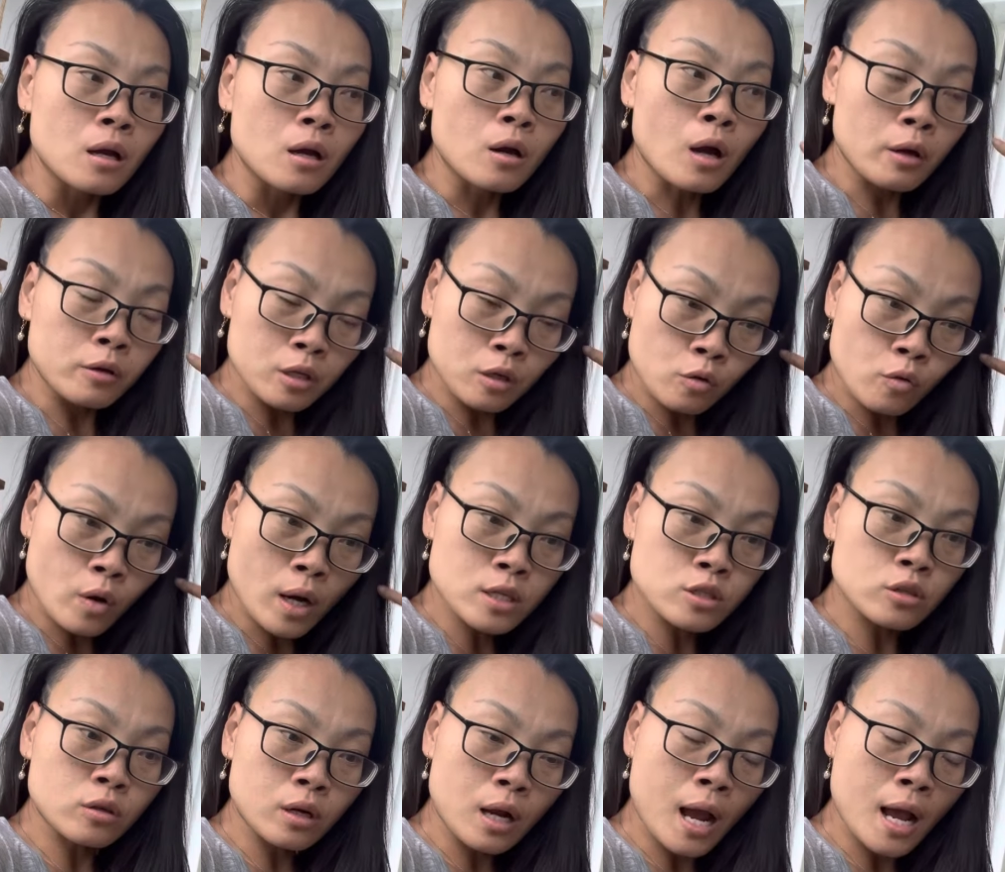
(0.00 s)
And the
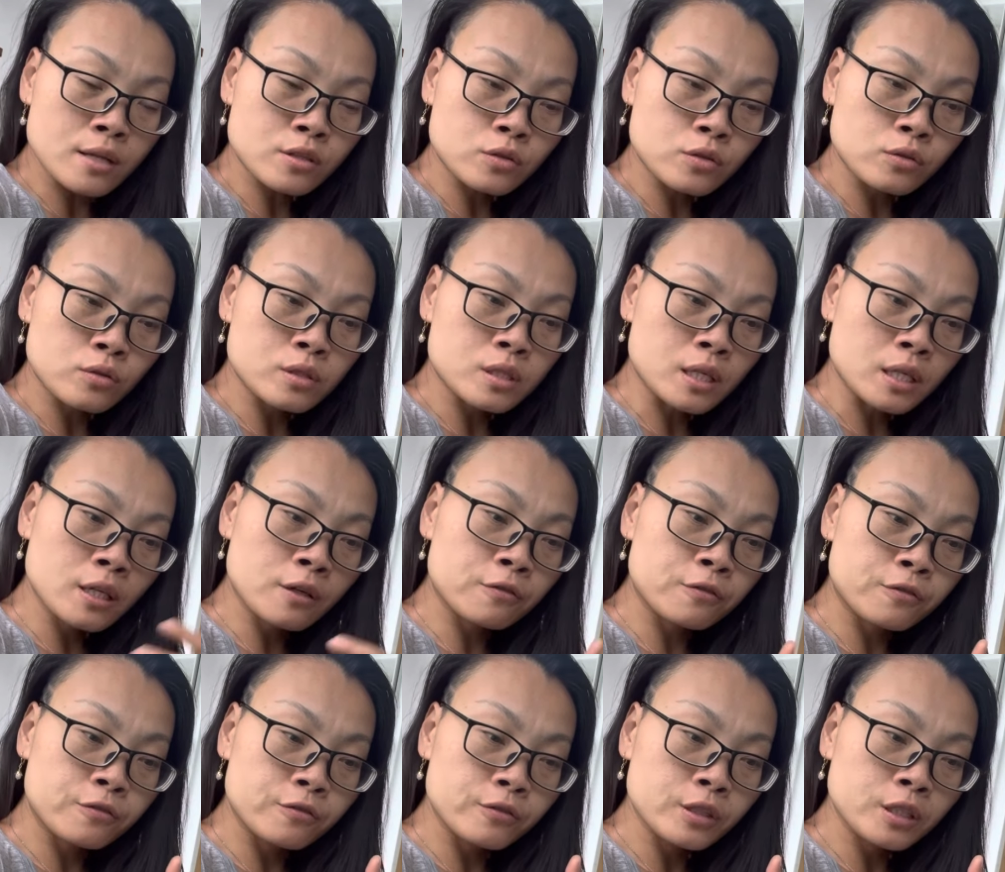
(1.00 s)
question I ask you is that if
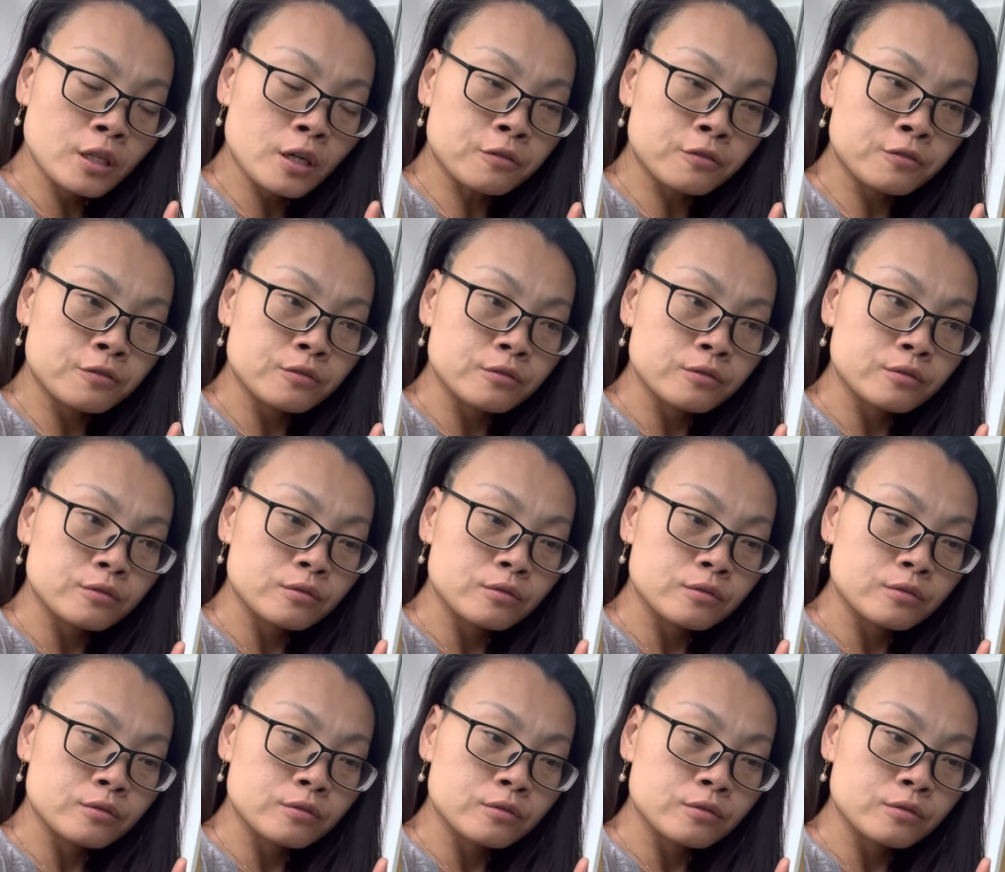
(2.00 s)
if